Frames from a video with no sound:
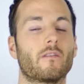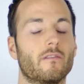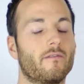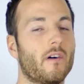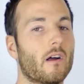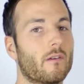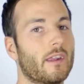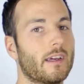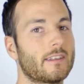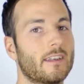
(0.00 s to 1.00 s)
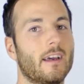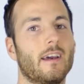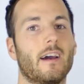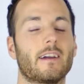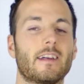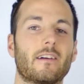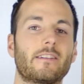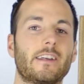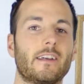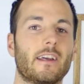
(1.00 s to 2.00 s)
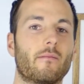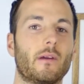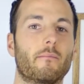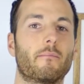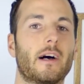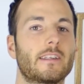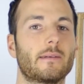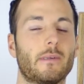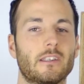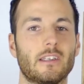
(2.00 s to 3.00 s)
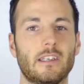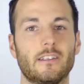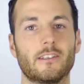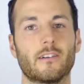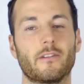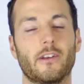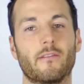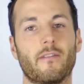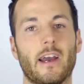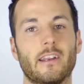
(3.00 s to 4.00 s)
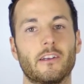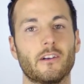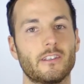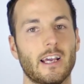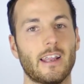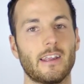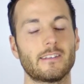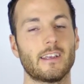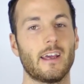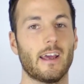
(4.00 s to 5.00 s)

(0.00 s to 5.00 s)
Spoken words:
If you follow this, I guarantee it'll be much, much easier for you to find good tenants